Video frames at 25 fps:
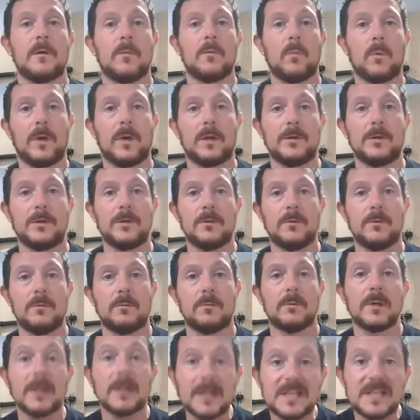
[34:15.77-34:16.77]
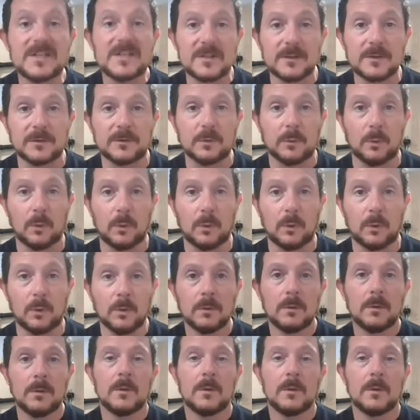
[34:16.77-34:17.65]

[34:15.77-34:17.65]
when you release the tool,